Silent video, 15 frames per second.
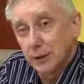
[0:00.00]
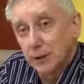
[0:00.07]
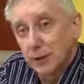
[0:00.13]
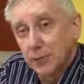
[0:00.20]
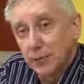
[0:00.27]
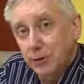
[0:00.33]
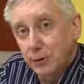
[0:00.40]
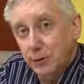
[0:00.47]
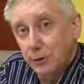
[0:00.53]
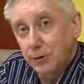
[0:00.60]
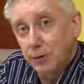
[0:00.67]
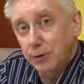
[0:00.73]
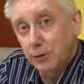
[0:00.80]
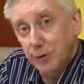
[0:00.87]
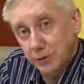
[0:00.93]
If you
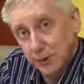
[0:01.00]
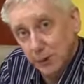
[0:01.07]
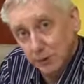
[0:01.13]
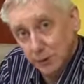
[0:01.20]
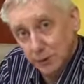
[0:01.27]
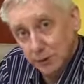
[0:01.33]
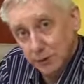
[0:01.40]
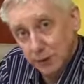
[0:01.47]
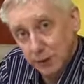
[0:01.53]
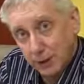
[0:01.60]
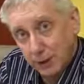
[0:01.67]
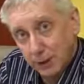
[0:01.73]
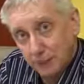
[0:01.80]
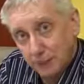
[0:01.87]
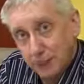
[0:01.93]
can't
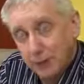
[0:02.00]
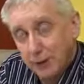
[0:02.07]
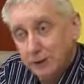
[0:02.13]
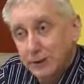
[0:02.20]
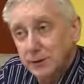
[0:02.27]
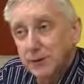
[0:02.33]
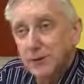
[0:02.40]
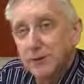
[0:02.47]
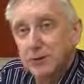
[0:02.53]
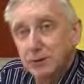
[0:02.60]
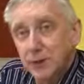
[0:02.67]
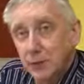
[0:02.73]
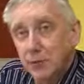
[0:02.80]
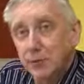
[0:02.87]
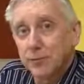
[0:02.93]
demonstrate that it is
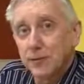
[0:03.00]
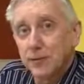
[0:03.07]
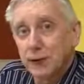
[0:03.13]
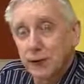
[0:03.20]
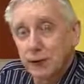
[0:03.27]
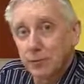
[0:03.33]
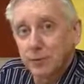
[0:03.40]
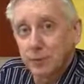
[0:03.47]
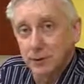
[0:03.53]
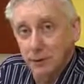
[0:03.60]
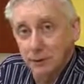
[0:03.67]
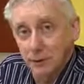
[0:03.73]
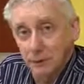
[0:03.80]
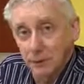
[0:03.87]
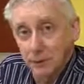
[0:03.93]

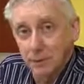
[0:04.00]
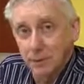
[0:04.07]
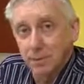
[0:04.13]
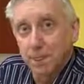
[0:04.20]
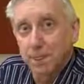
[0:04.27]
self-evidently